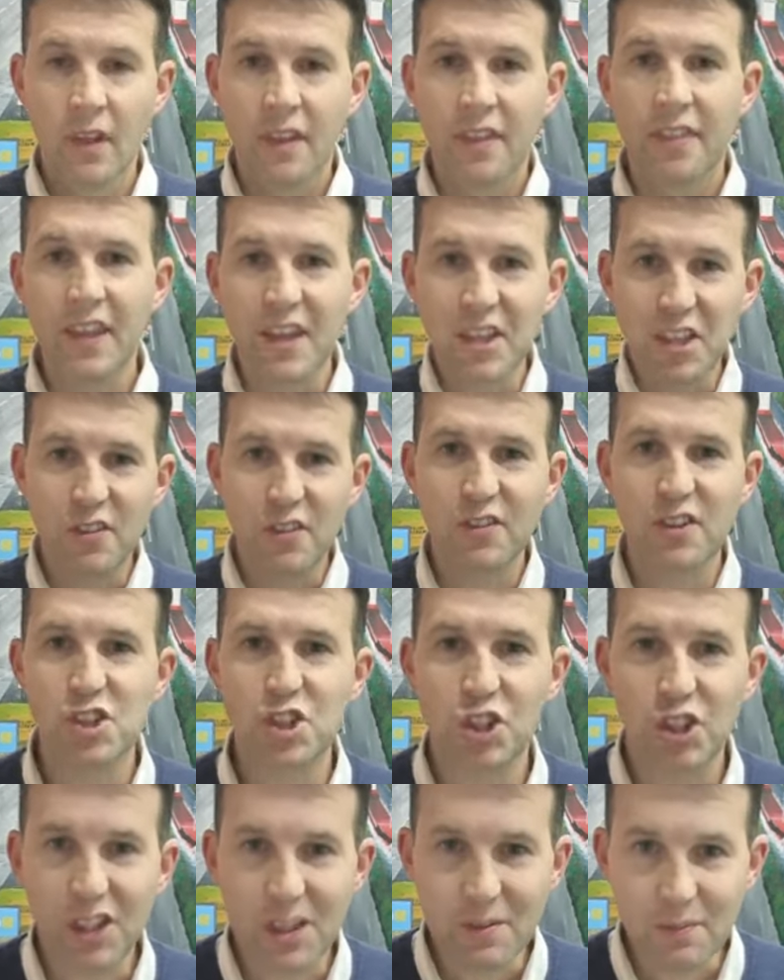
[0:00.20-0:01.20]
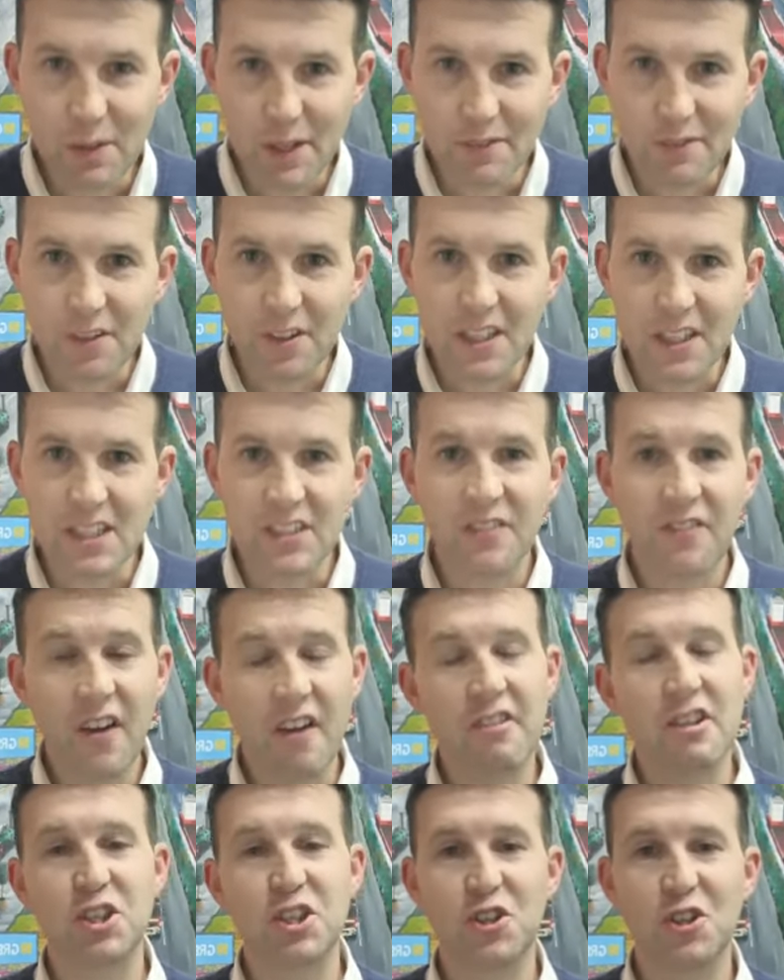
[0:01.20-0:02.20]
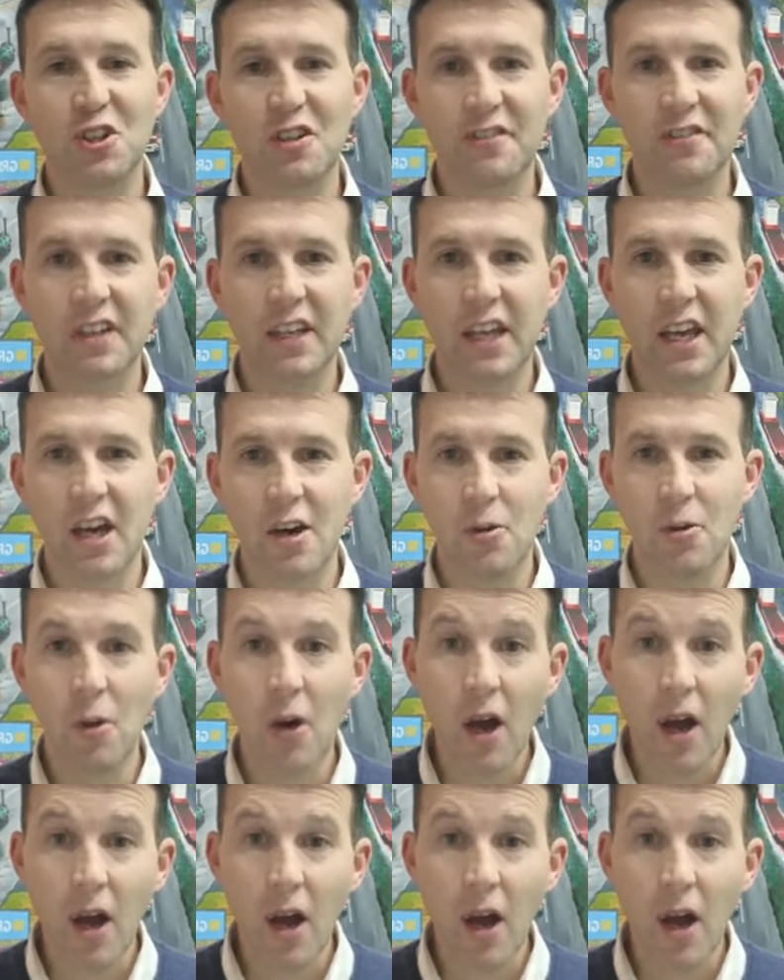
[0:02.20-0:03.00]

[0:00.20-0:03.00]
Thank you for joining me for this very short video.